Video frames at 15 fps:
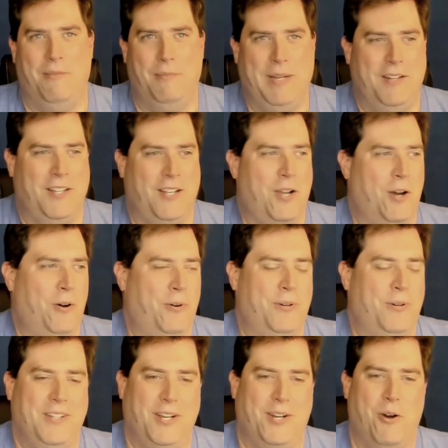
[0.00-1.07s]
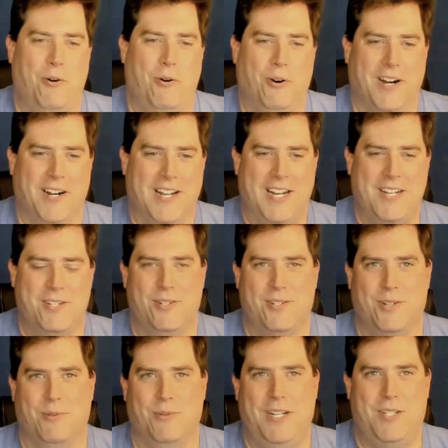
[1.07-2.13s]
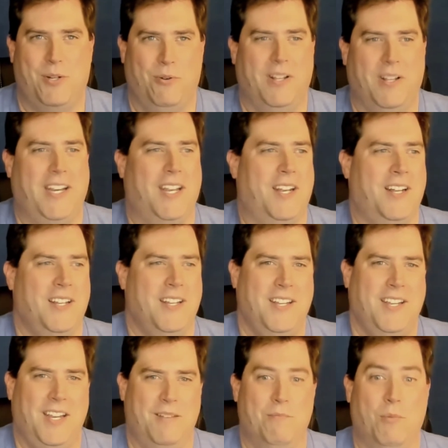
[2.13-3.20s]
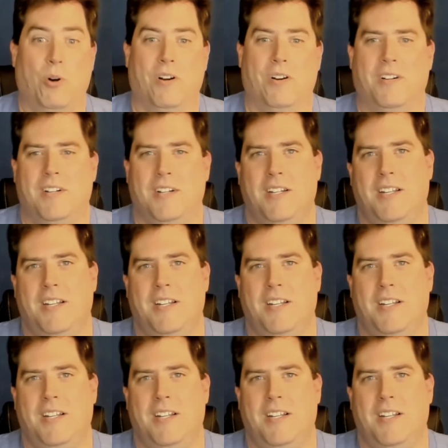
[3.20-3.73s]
Me and the co-organizers are retooling it in more